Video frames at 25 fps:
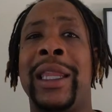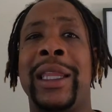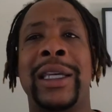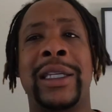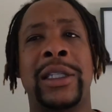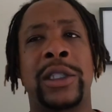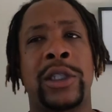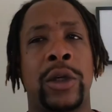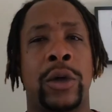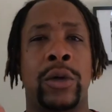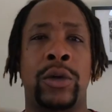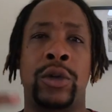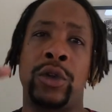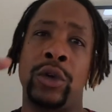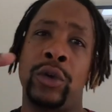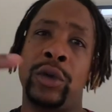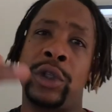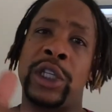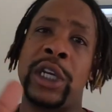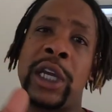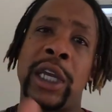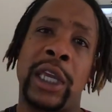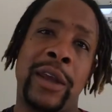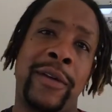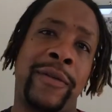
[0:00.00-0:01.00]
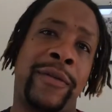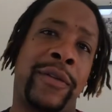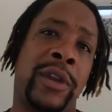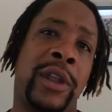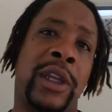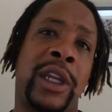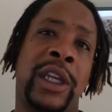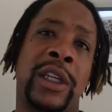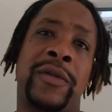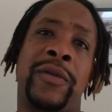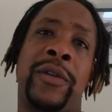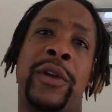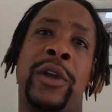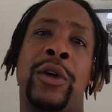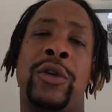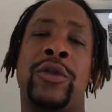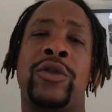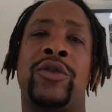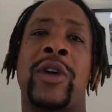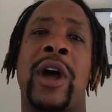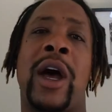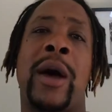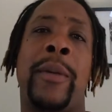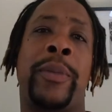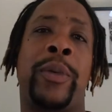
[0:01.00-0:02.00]
list, so do check in for the next
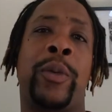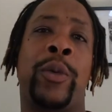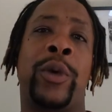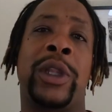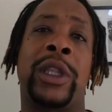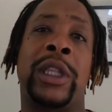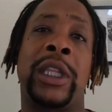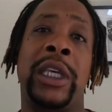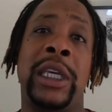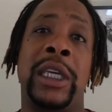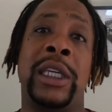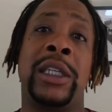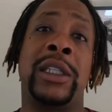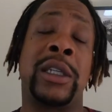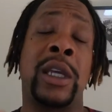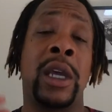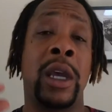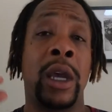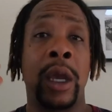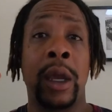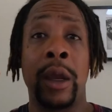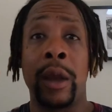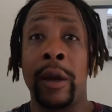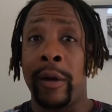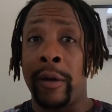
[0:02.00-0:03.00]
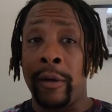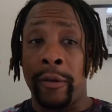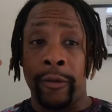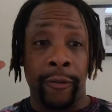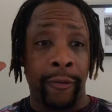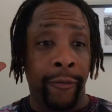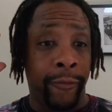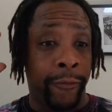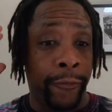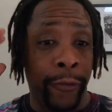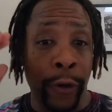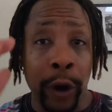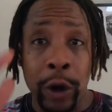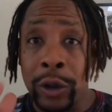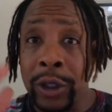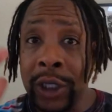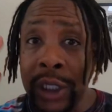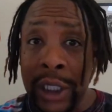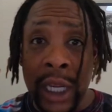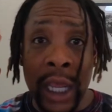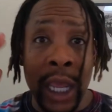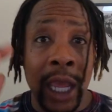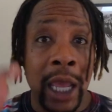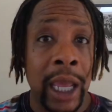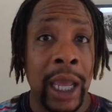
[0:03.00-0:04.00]
video drop with these
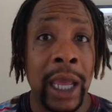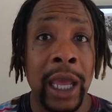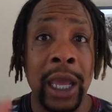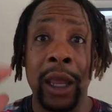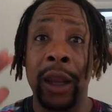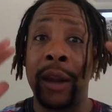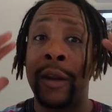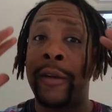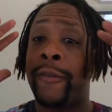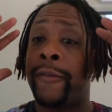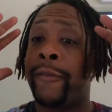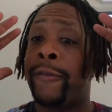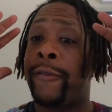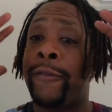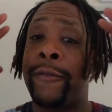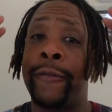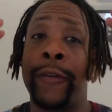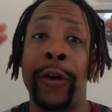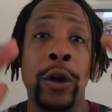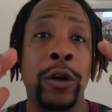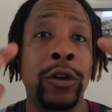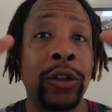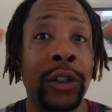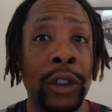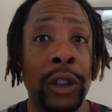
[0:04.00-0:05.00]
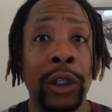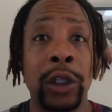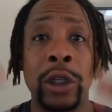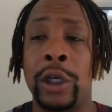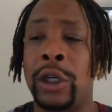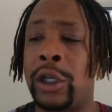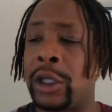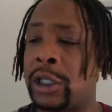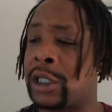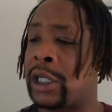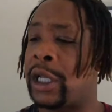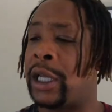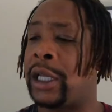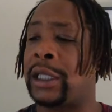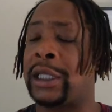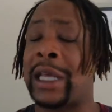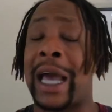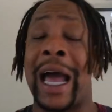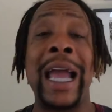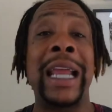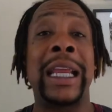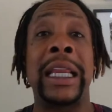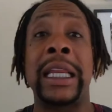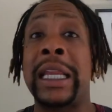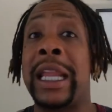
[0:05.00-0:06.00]
first-hand, first looks.
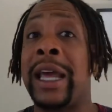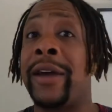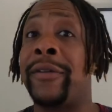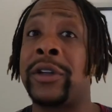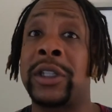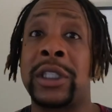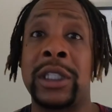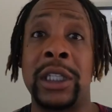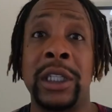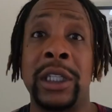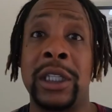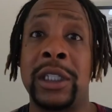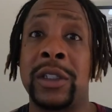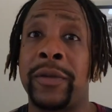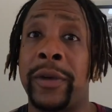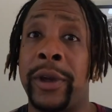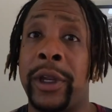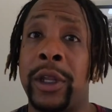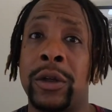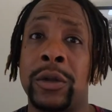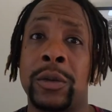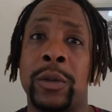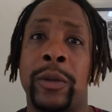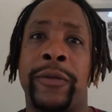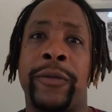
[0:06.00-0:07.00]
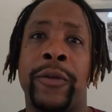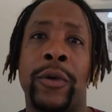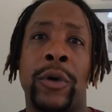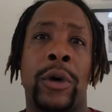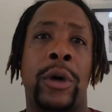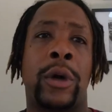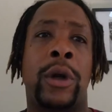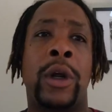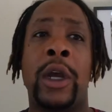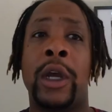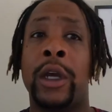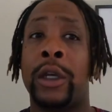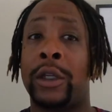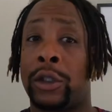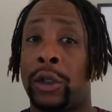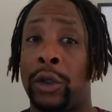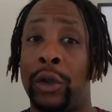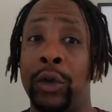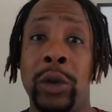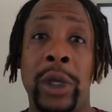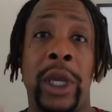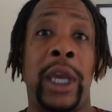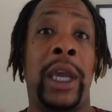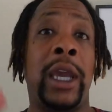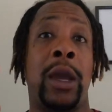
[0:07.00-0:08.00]
Like, I ain't never seen these videos before,
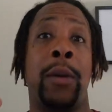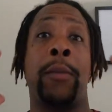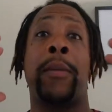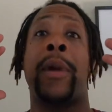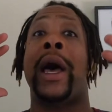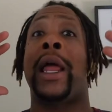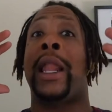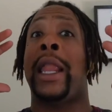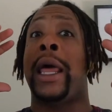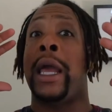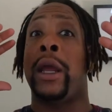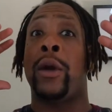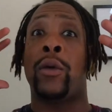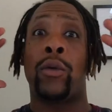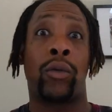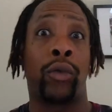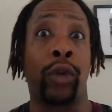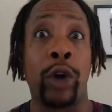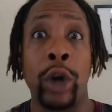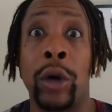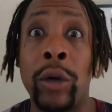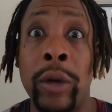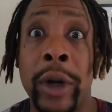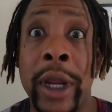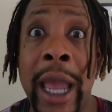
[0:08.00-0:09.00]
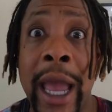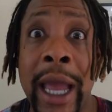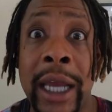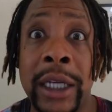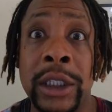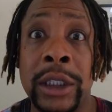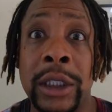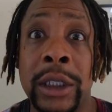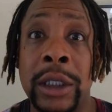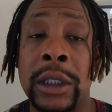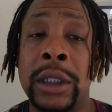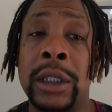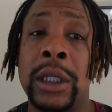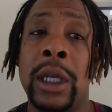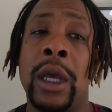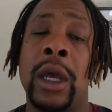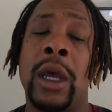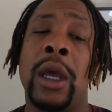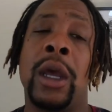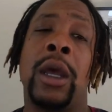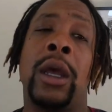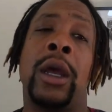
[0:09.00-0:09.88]
so you getting my, like, real reactions.